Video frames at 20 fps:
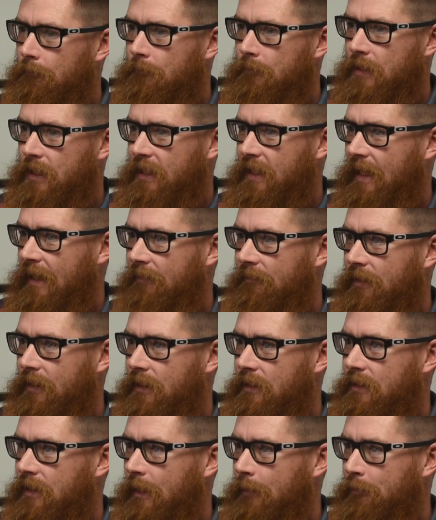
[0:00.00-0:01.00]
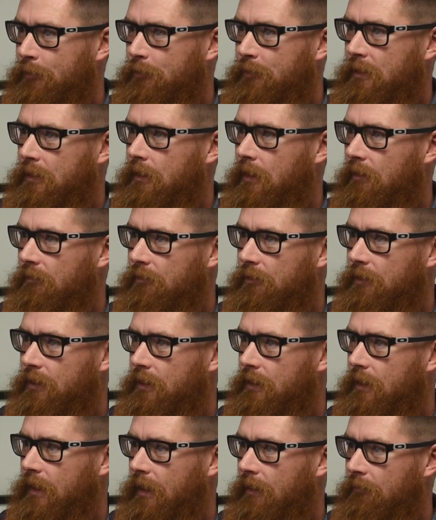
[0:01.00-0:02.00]
Didn't have any time to recover,
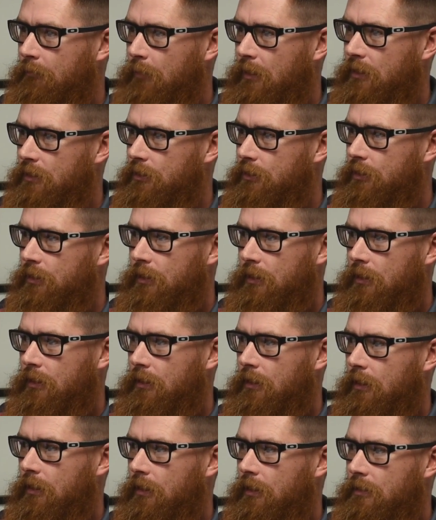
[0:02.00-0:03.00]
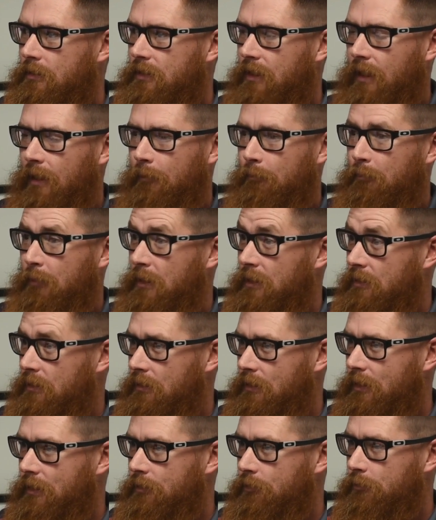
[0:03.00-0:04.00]
didn't have much time
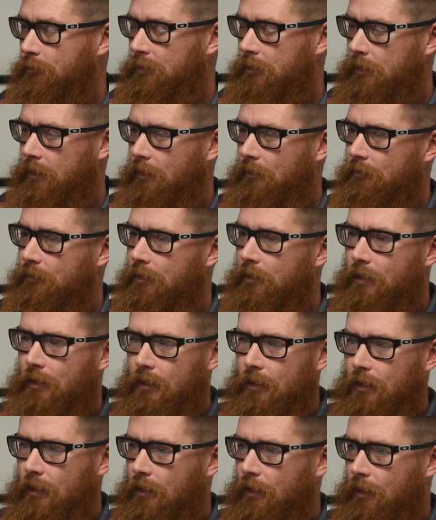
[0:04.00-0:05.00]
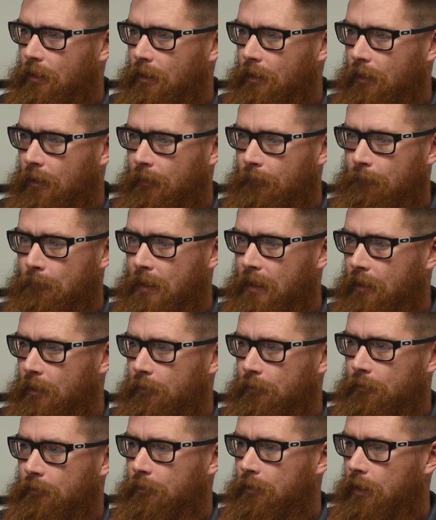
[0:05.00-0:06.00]
mentally to recover,
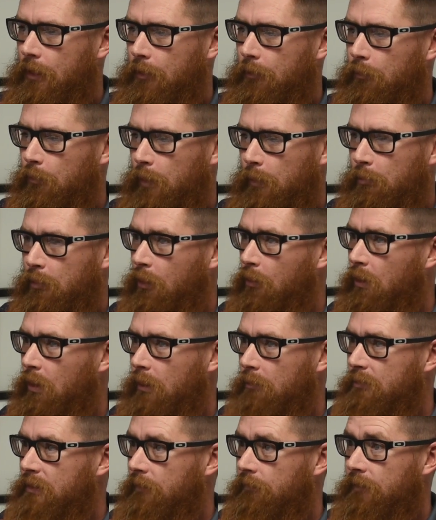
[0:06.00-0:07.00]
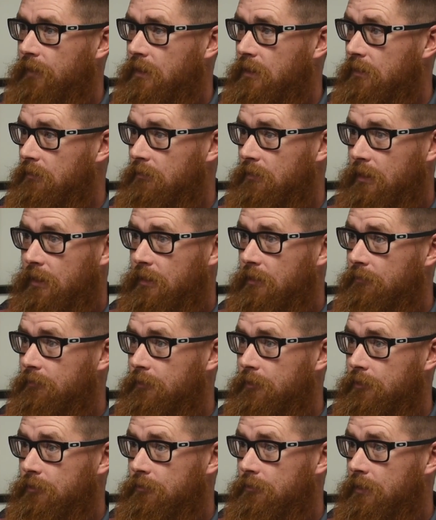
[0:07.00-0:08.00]
and we blow up defensively in the
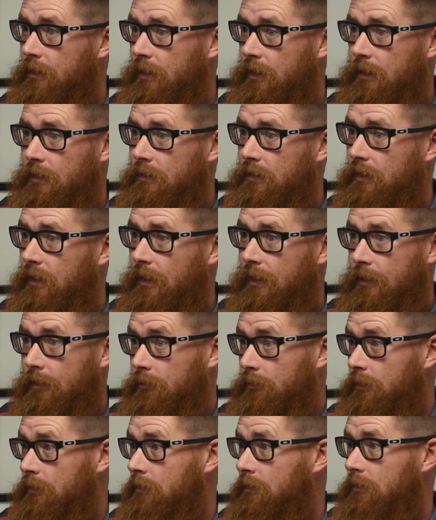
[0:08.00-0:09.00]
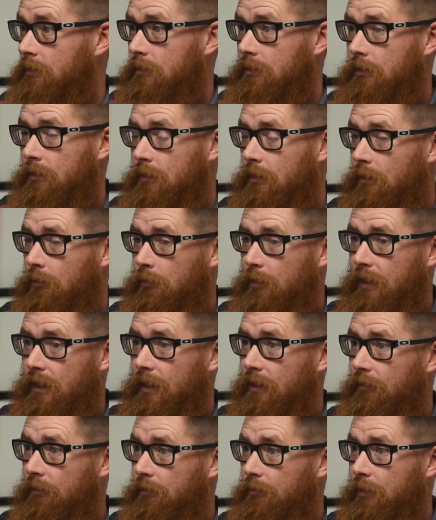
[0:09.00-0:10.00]
first 3 innings, and that killed us. We
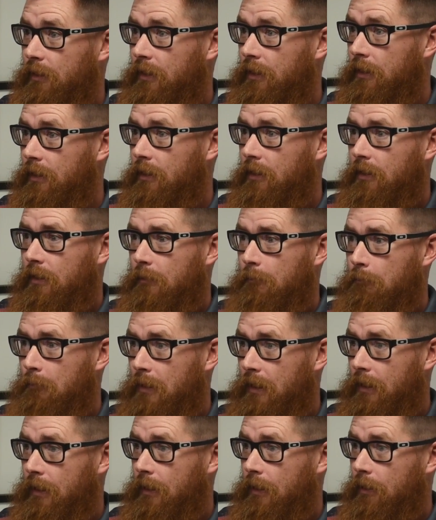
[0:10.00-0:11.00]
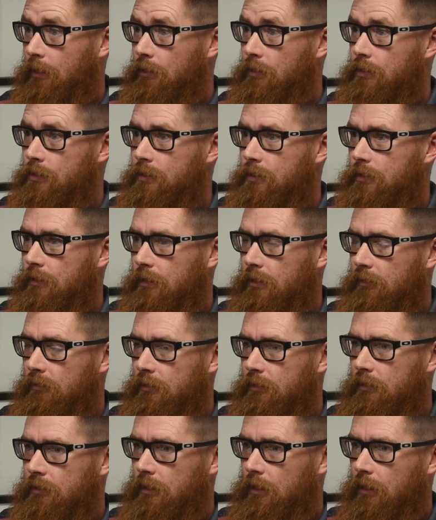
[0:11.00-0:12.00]
had 3 big errors
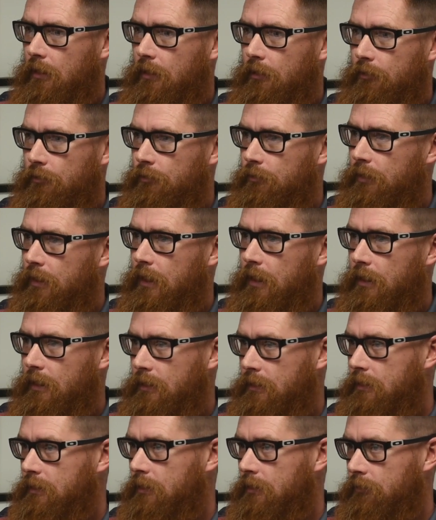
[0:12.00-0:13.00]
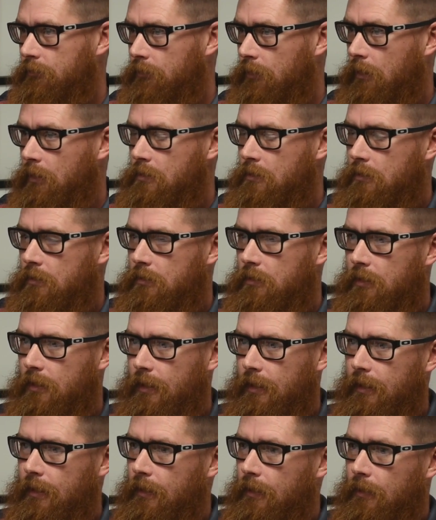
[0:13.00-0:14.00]
that created 6 runs,
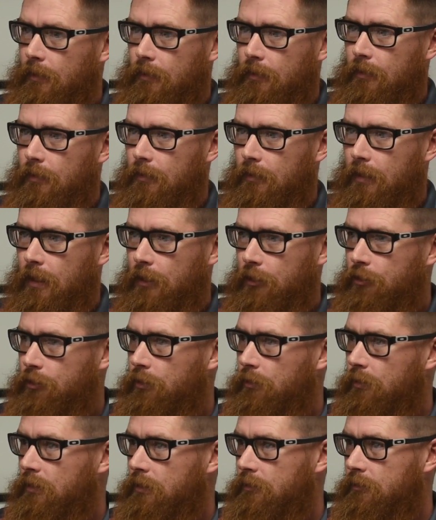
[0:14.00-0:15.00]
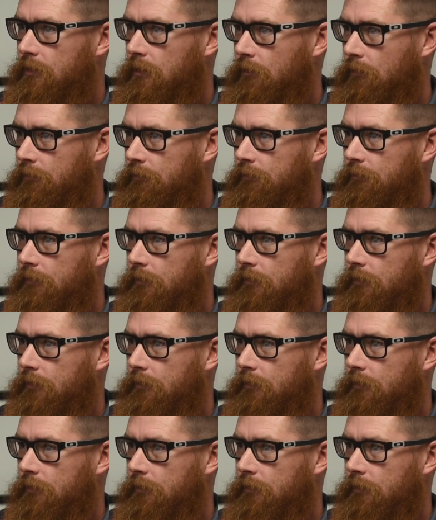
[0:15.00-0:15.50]
and that showed itself